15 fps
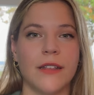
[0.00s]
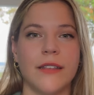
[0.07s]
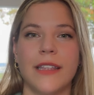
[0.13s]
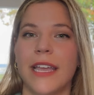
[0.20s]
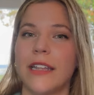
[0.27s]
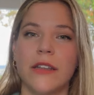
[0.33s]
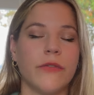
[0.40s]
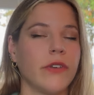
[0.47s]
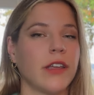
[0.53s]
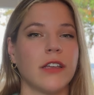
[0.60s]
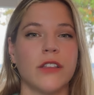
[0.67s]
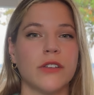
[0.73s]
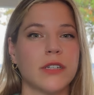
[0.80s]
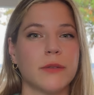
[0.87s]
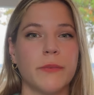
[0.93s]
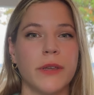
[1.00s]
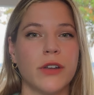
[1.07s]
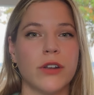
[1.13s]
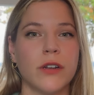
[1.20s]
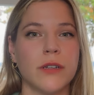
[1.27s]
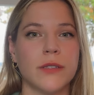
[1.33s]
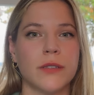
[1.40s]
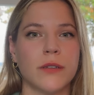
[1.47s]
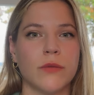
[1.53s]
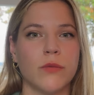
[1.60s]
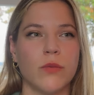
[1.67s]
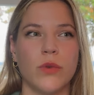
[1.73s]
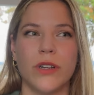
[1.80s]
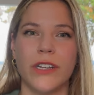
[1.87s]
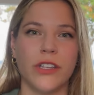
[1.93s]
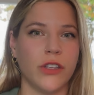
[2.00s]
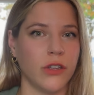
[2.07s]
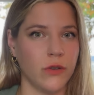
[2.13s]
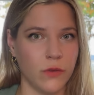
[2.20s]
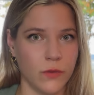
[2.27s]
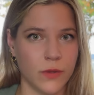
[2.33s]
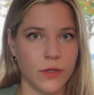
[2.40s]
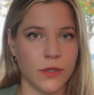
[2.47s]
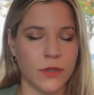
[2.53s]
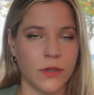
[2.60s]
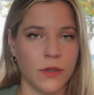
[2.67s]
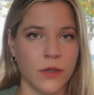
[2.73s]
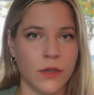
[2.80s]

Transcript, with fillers: native English speakers wouldn't use.